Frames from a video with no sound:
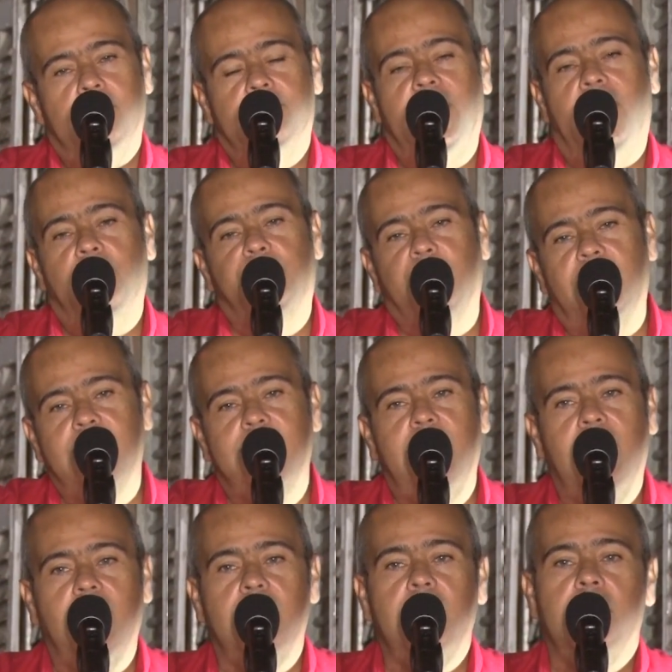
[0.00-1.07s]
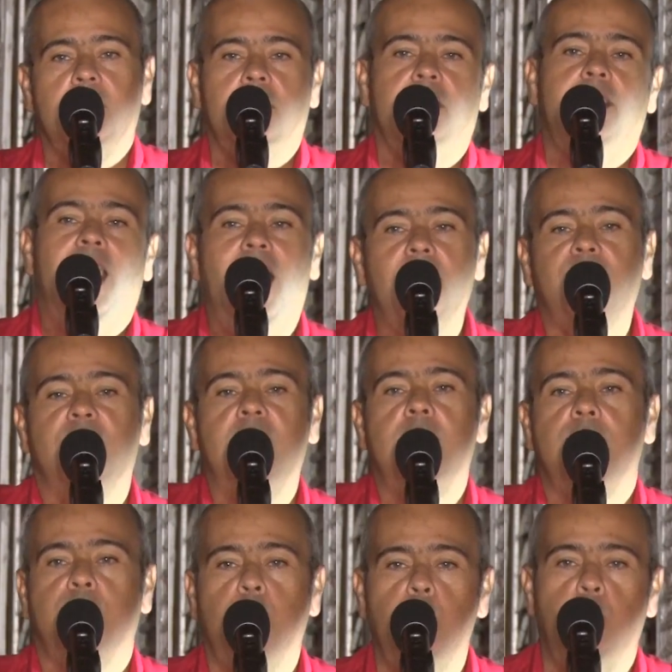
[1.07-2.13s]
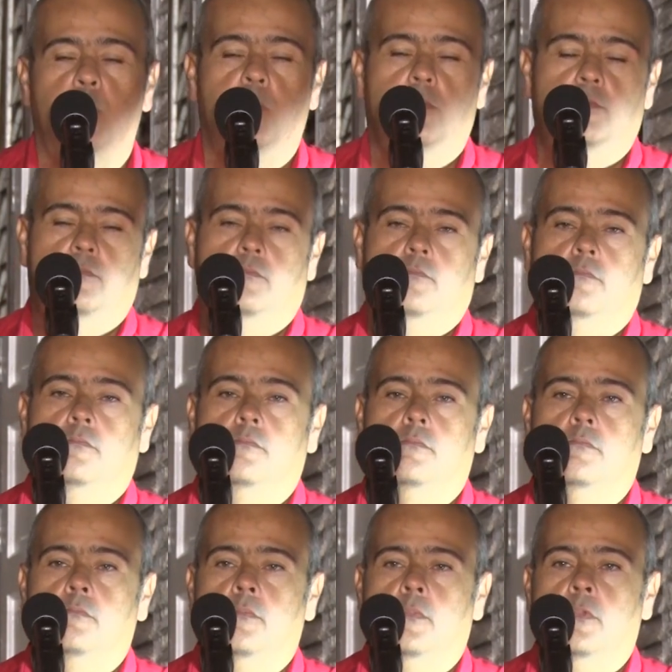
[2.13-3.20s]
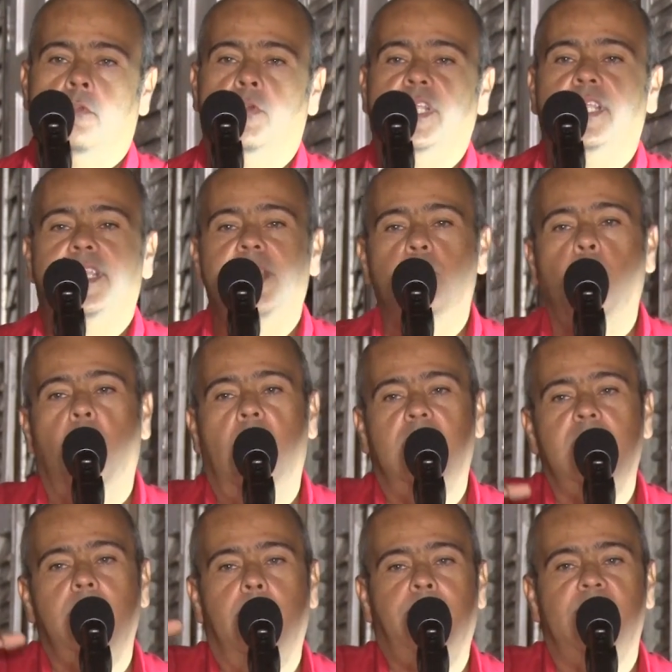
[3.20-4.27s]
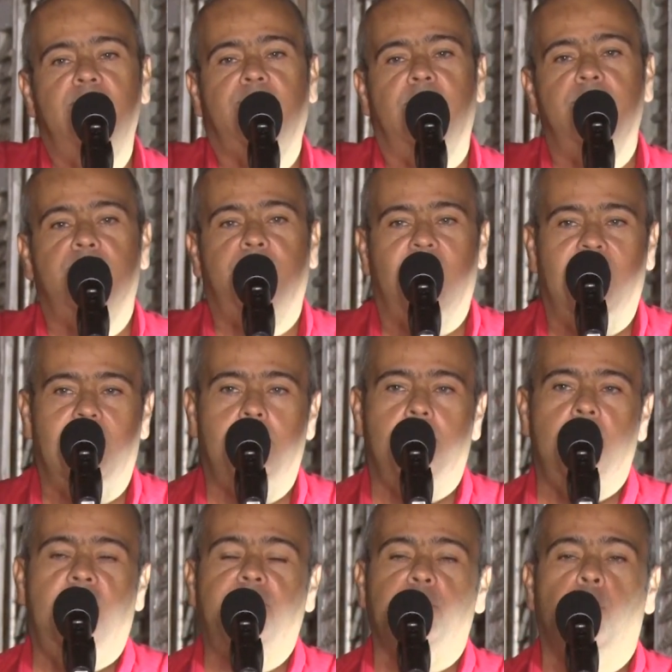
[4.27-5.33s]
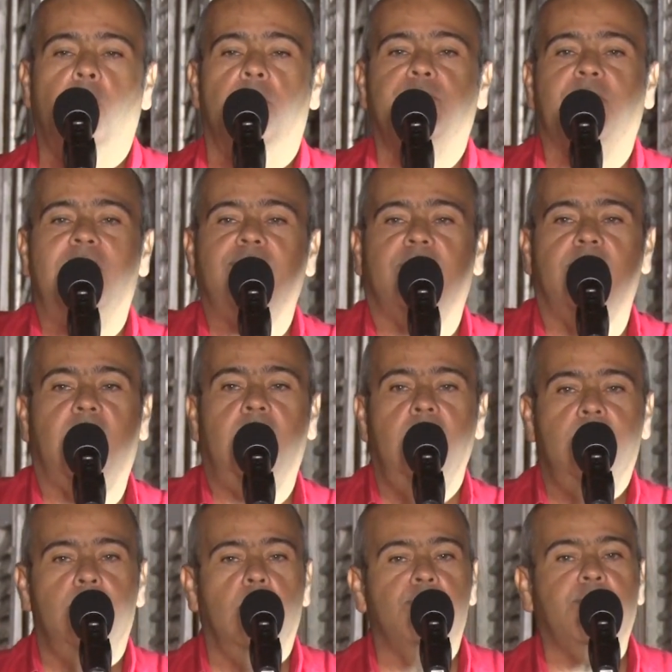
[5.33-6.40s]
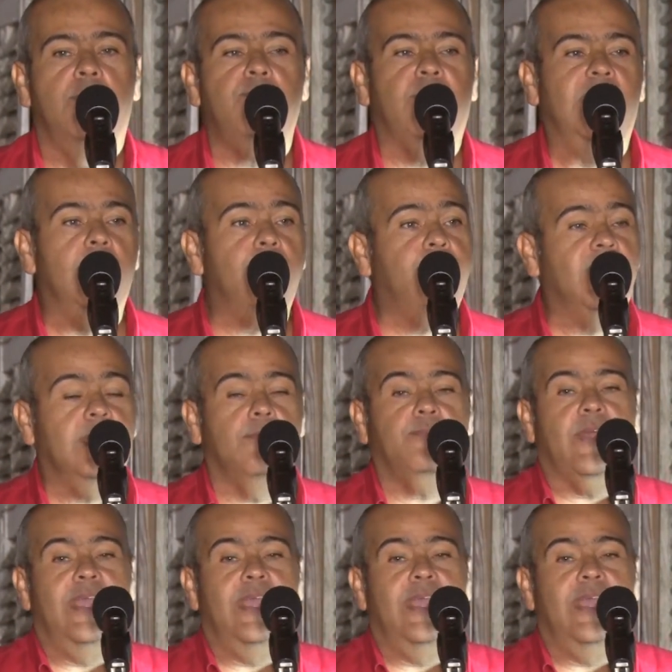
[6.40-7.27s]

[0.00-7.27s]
than Frandel could ever do. Whether they want him up in St. Philip, his own friends, you know, St. Philip full of